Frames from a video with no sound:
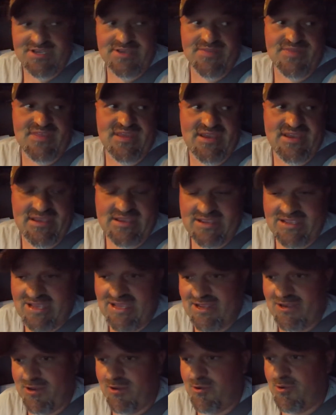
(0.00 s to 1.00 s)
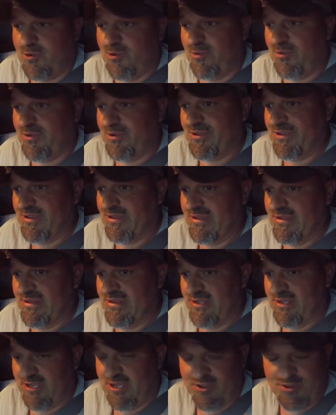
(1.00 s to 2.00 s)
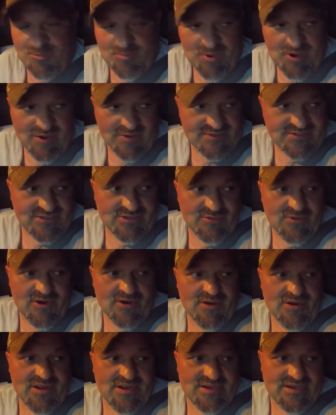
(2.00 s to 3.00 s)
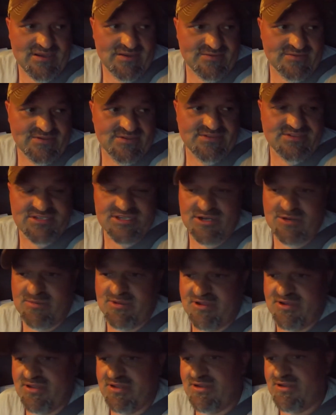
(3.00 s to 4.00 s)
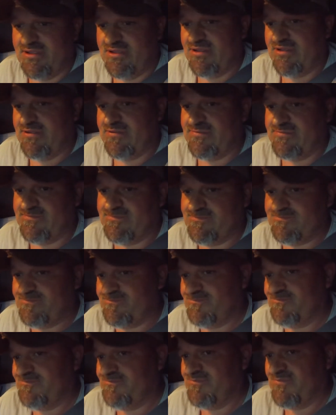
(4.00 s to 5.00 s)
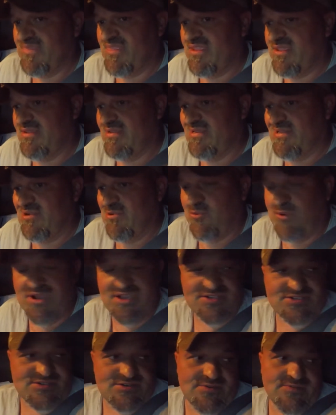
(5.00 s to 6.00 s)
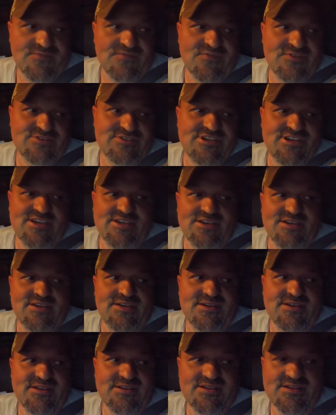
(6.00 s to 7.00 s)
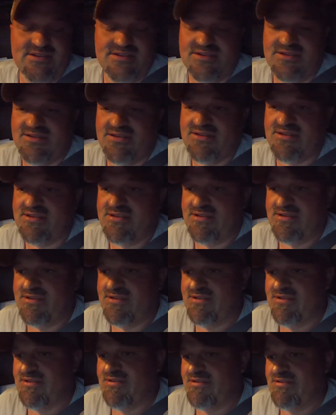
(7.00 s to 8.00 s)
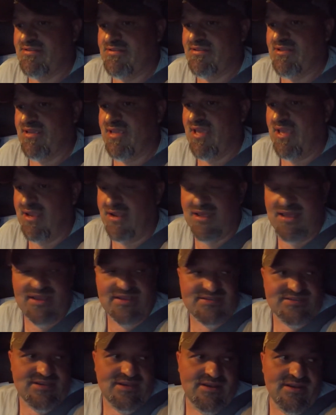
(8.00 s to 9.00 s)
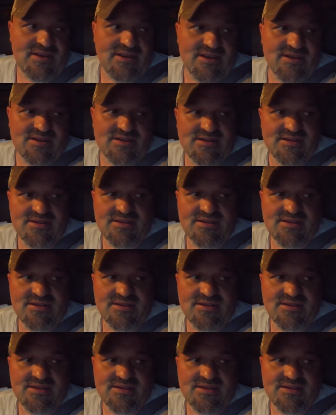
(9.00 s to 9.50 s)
good thing. I know other parts of the world, I talked to a gentleman in uh, Western Virginia, the Galax area,